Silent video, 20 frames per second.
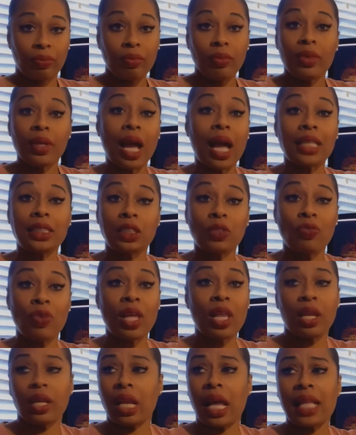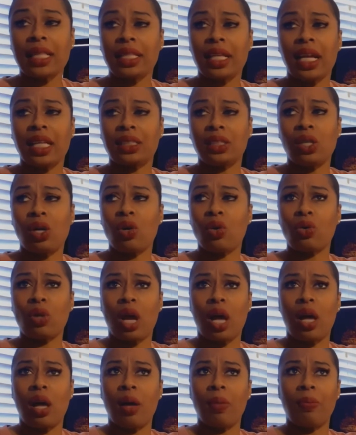I should fail it. I think I told
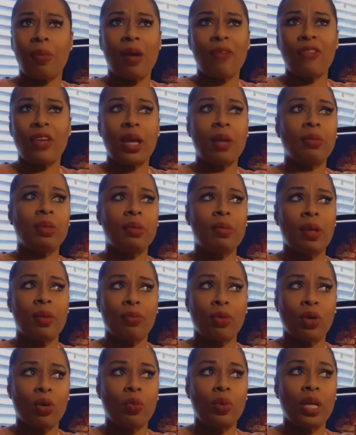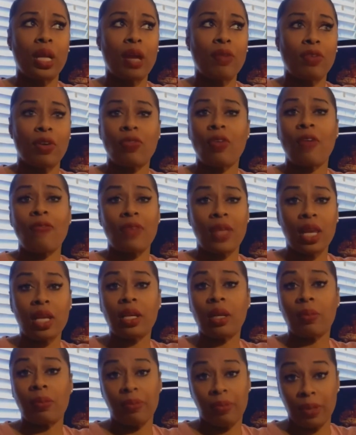um, my family member or whatever, if I fail it,
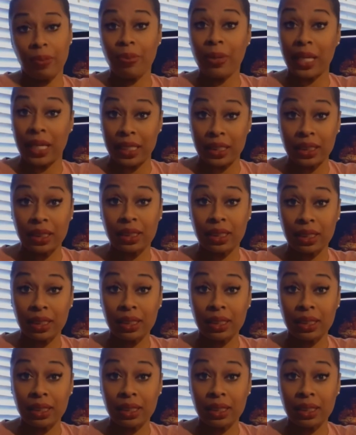I'm gonna be pissed